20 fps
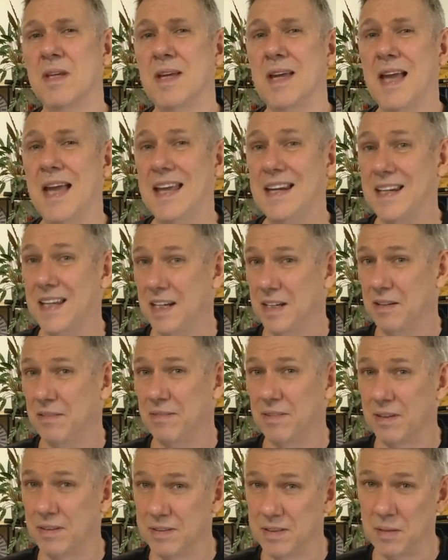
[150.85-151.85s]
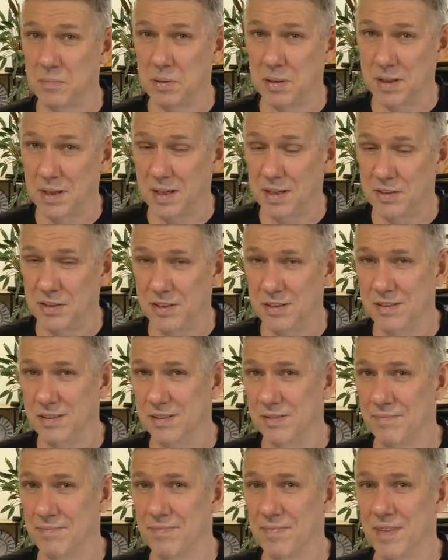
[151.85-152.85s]
and any of those applications,
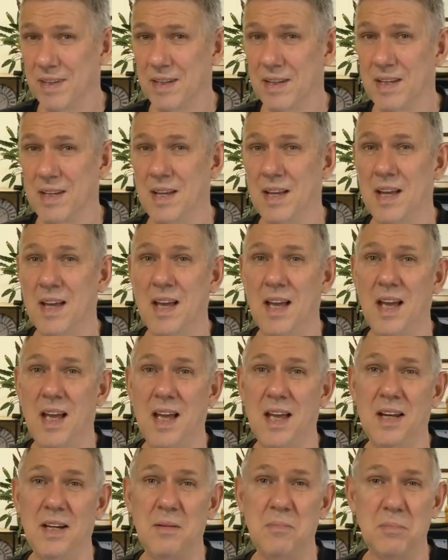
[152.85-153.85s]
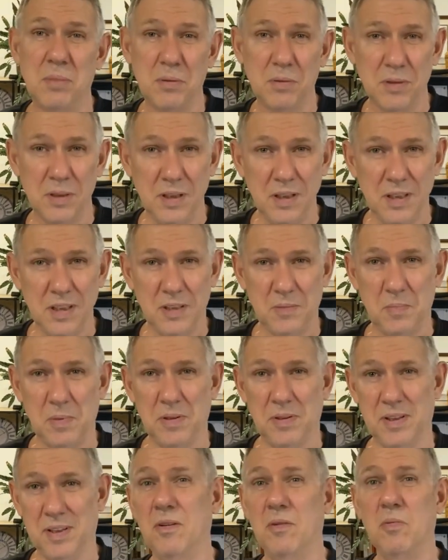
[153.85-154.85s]
and employee experience.